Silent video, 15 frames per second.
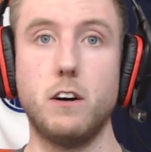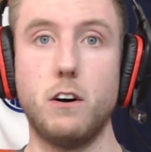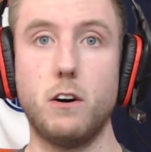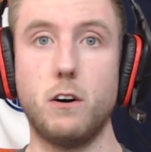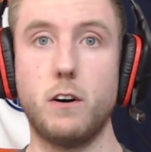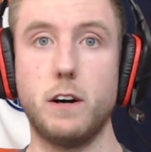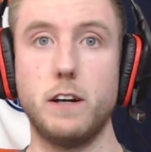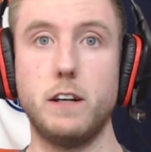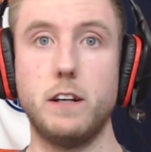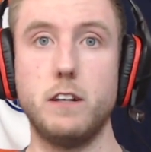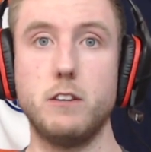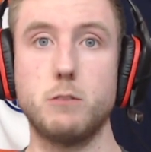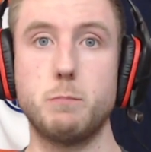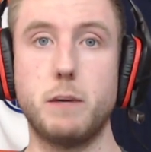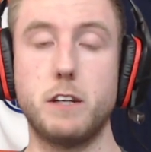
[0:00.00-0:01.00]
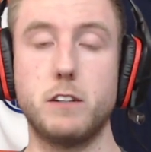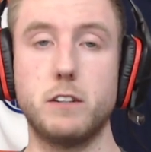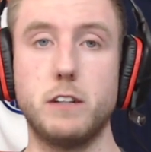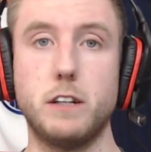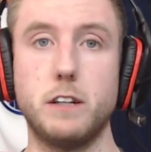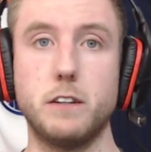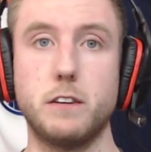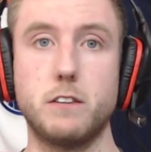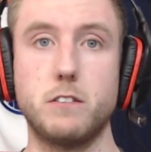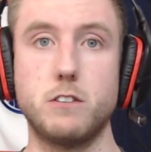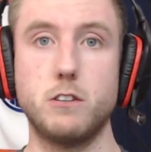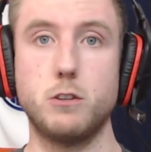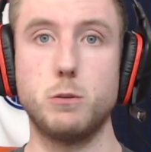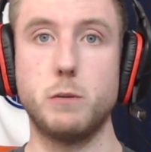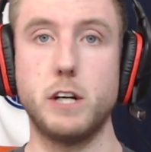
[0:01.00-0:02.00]
on his mental health
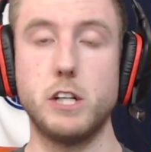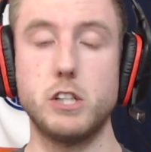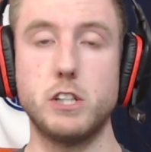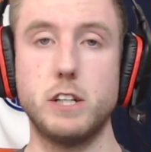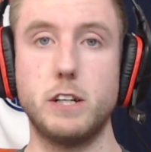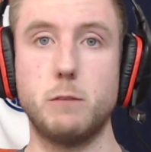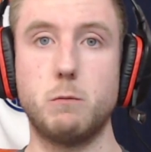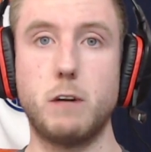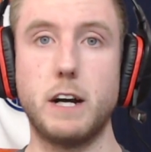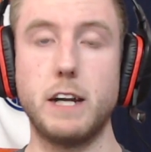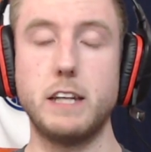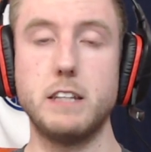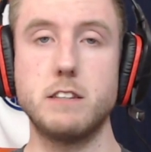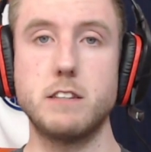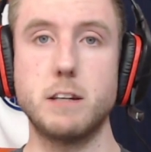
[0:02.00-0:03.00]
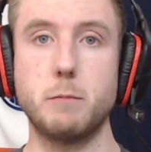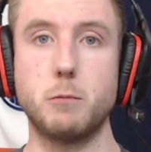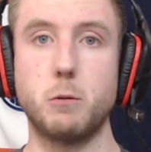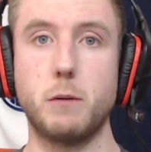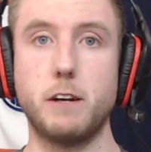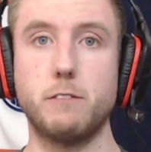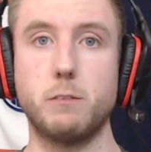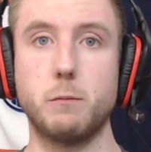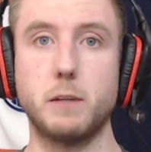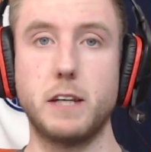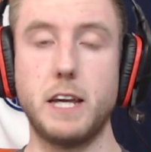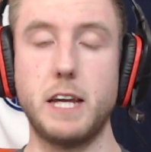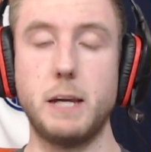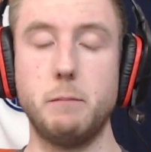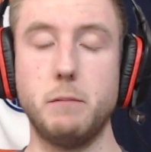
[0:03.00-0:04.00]
situation and why he stepped away from the
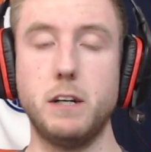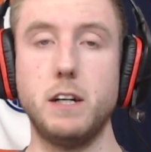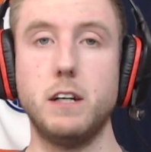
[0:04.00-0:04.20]
game,